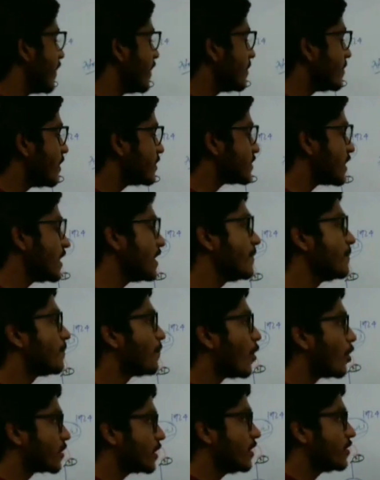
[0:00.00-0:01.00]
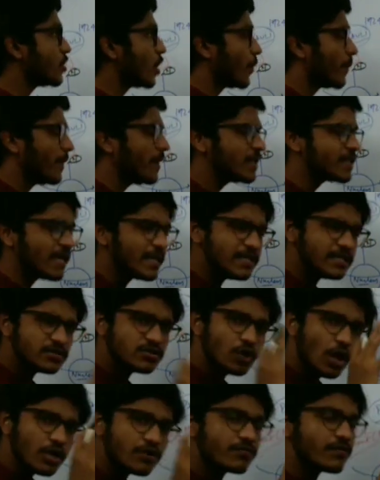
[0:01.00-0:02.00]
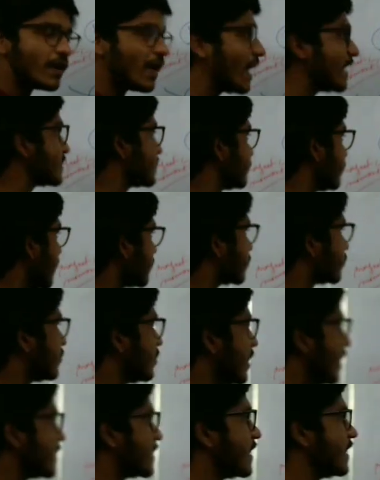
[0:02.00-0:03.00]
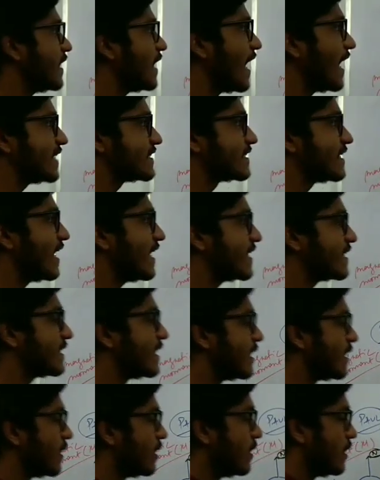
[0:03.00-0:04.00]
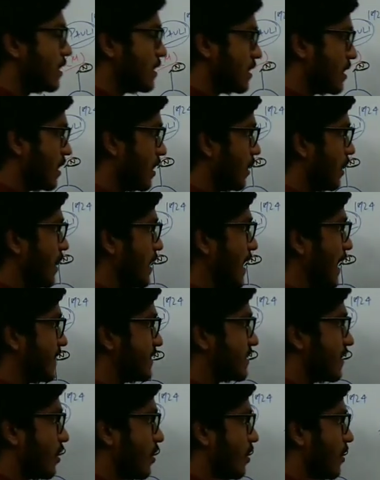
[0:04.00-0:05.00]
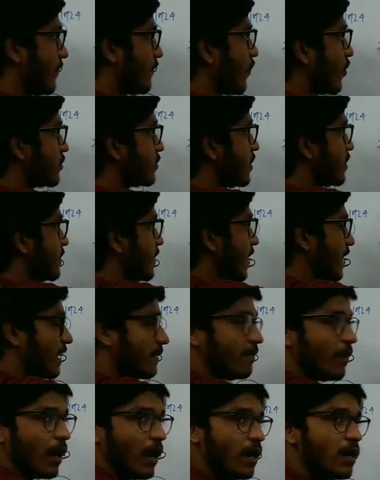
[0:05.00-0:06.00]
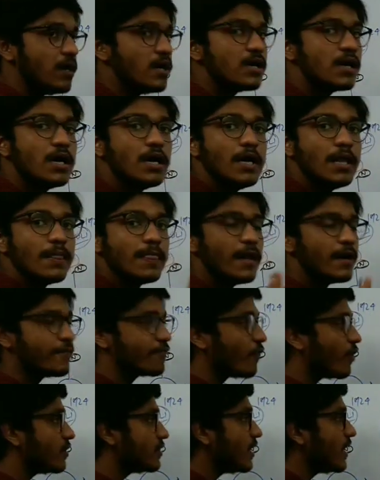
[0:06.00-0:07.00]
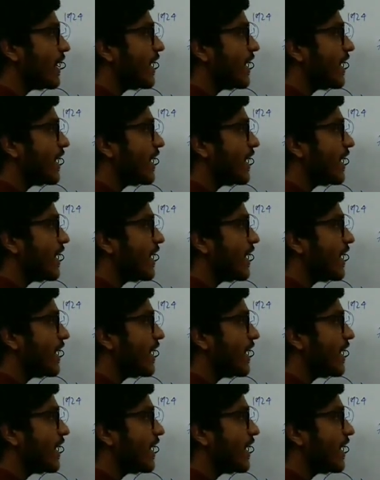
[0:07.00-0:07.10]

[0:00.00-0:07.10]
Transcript: very much an important topic that is not as much related as like the for the NMR, that for the